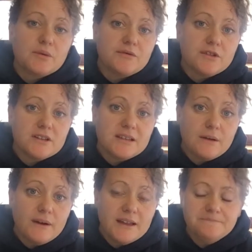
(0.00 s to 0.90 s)
prefer it
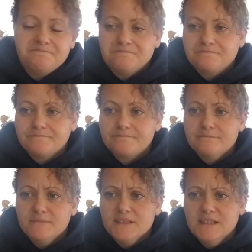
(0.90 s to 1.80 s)
that way.
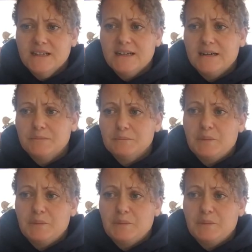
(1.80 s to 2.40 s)
Um,